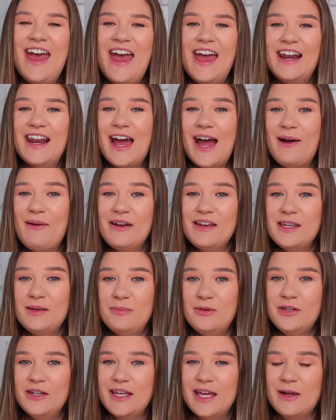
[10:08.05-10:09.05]
and how I
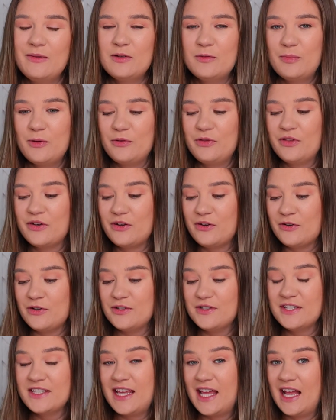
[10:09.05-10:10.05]
communicate with both the
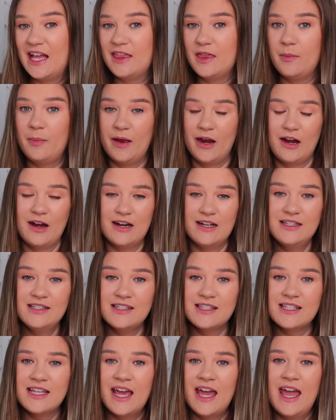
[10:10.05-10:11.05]
girls and the
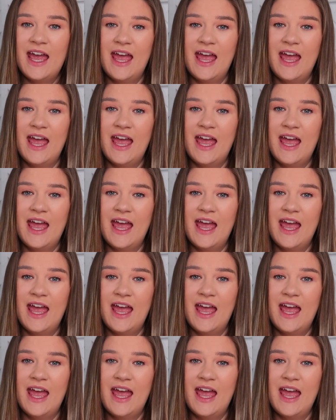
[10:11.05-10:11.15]
parents.